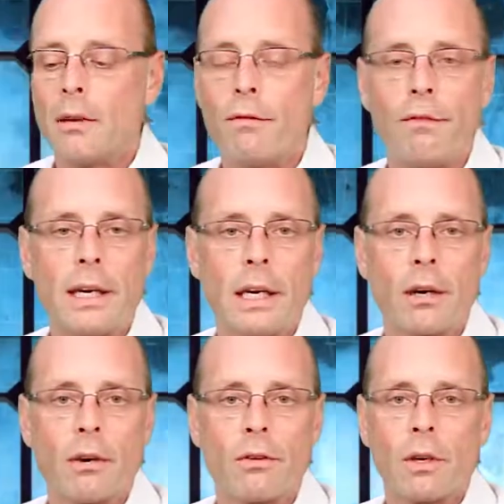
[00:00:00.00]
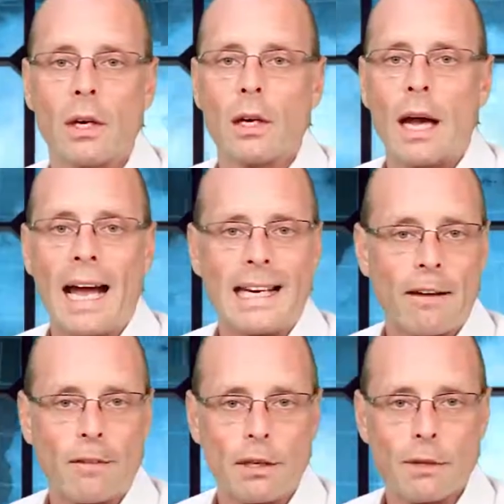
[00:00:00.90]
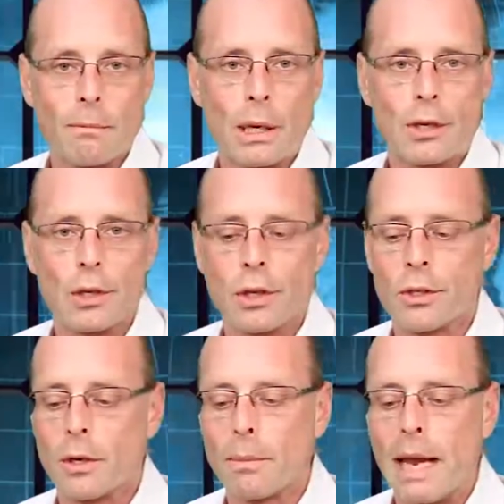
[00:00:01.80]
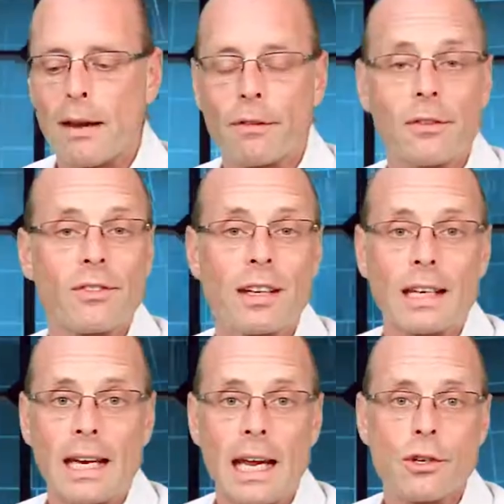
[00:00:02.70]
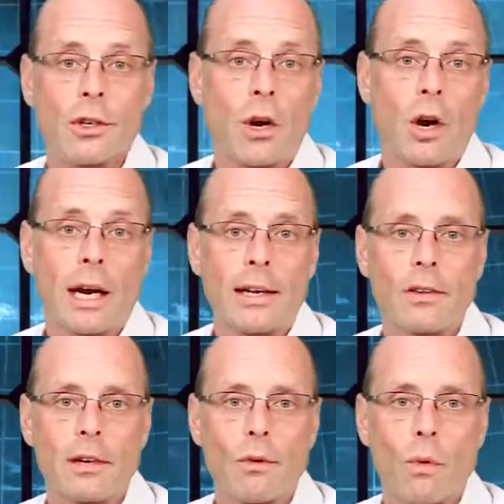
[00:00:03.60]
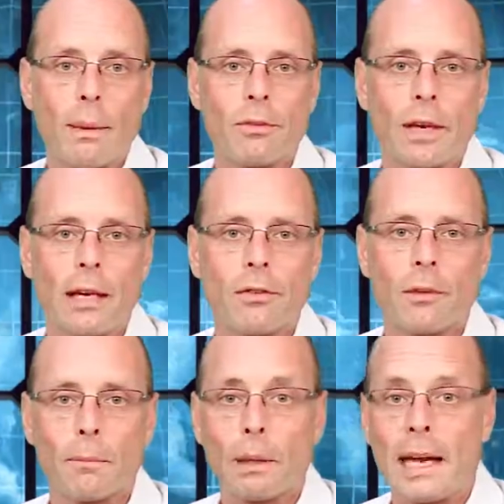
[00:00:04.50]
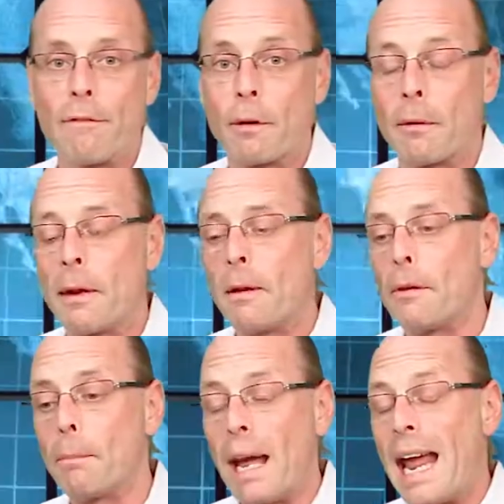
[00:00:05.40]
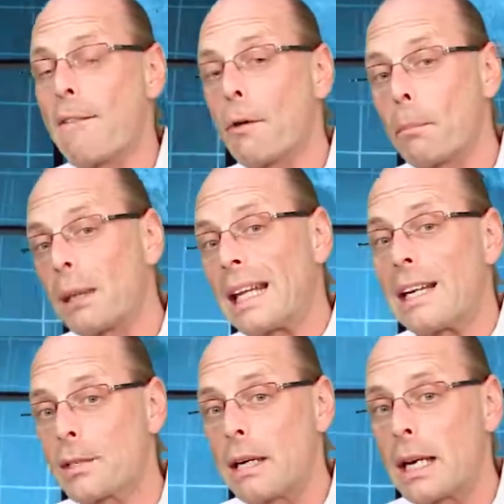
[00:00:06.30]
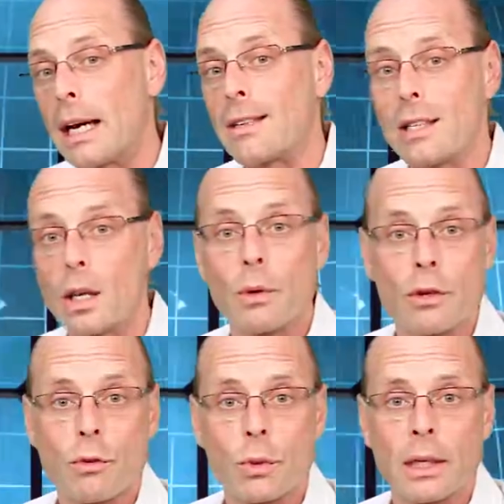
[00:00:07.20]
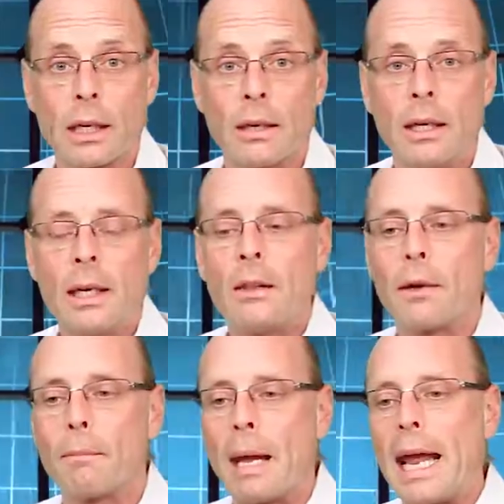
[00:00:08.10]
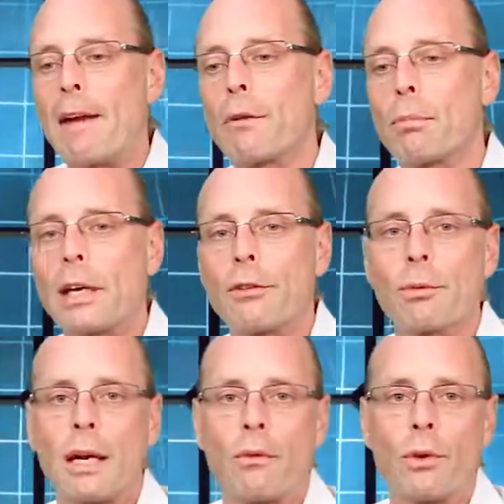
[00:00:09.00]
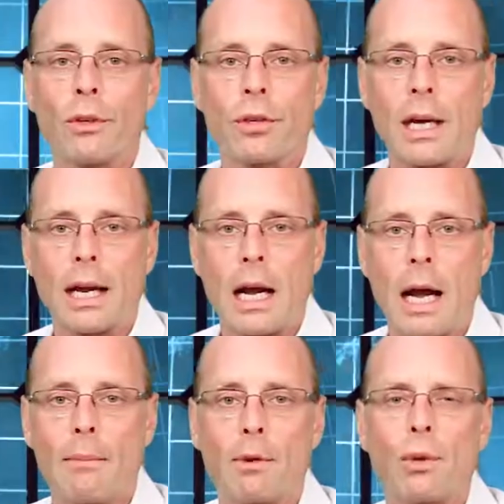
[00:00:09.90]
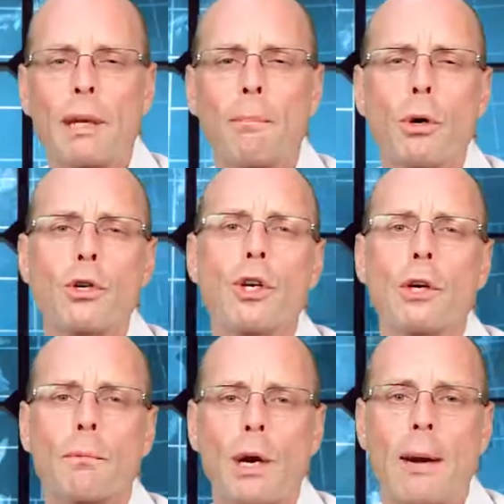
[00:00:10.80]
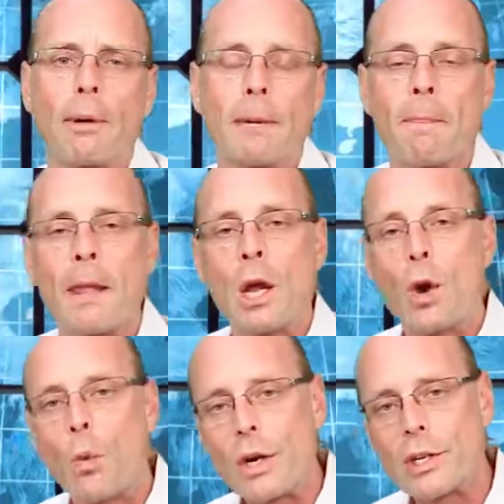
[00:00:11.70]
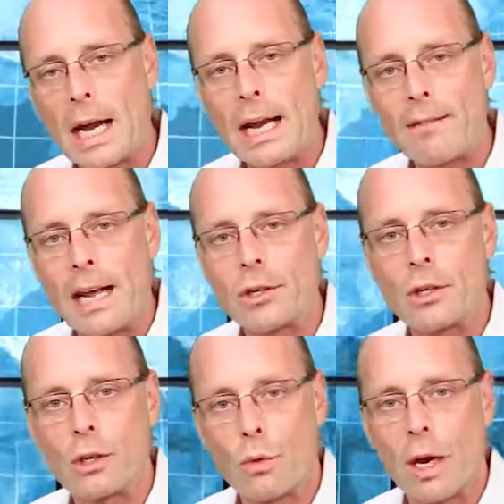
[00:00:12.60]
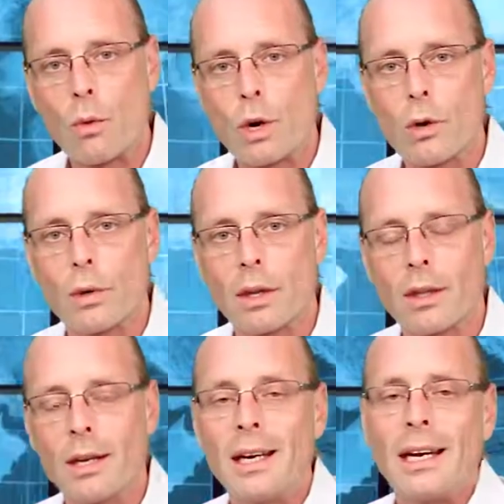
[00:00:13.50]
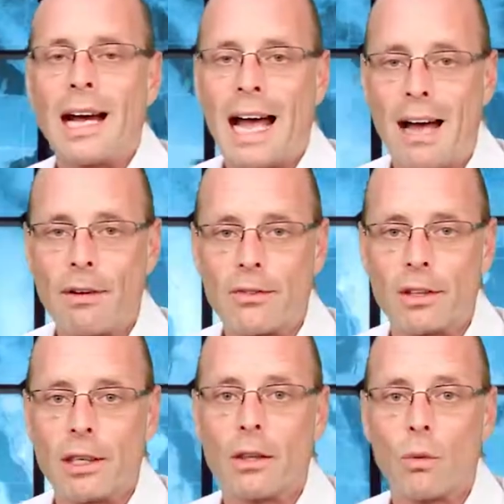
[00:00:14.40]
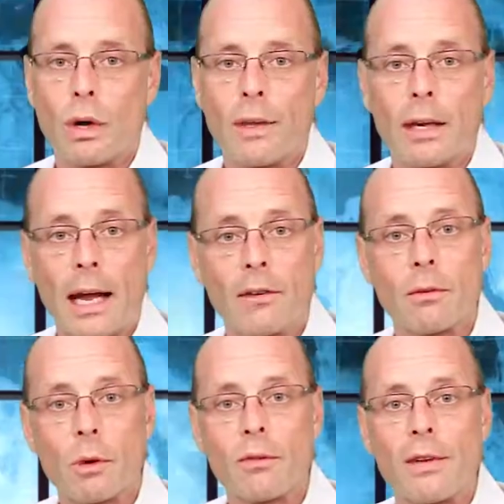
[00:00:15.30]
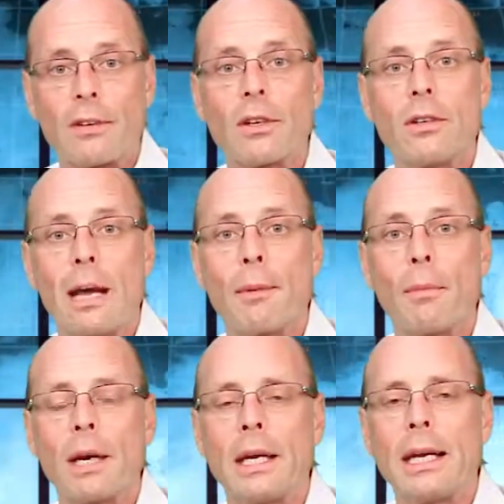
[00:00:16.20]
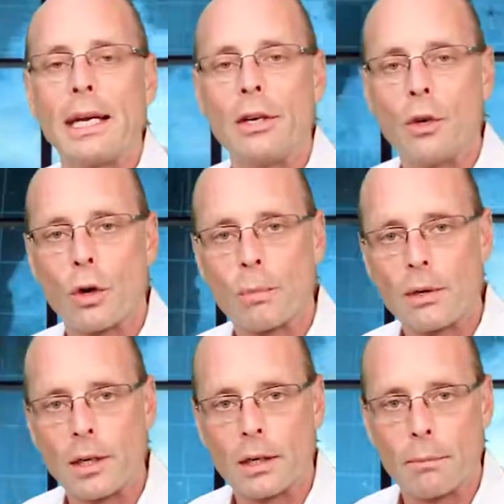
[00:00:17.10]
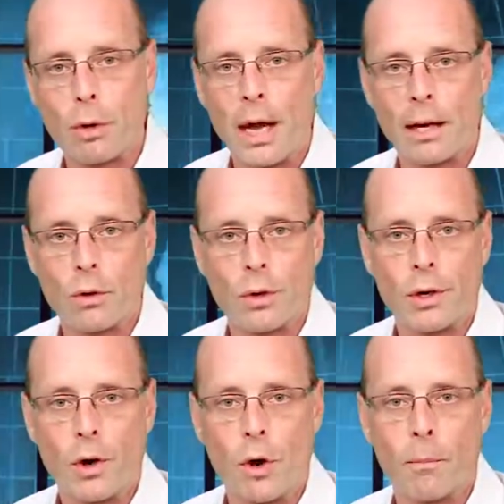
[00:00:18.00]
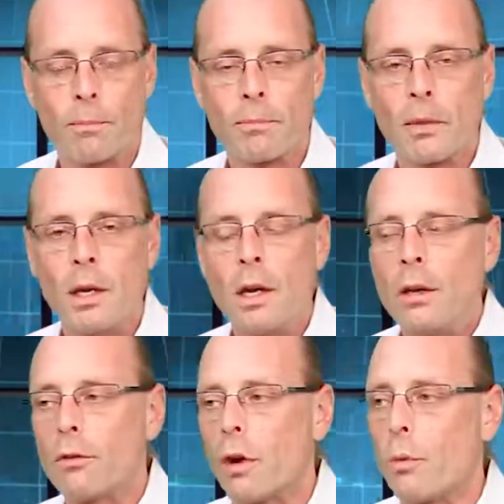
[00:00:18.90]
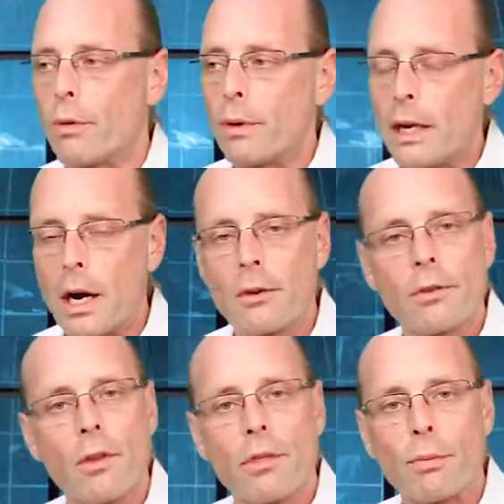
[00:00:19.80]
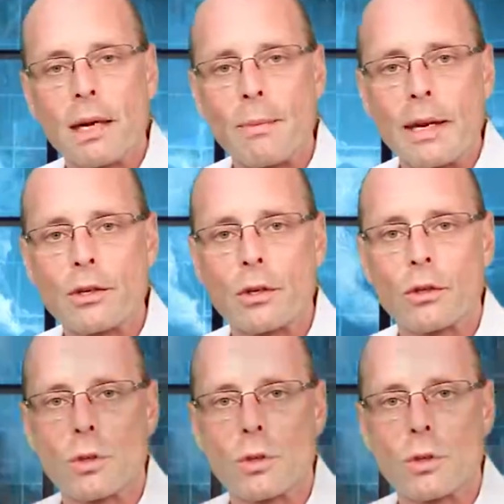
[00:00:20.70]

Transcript: videos, high-definition pictures. They're paying for syndication to all kinds of different websites. They're paying for placement on Zillow and Trulia. They're paying for placement on Realtor.com. They're really pushing your property. Which kind of agent do you want to work with? Obviously, the one that has the most vested time and money in your particular product or your home. So with regards to the three-dimensional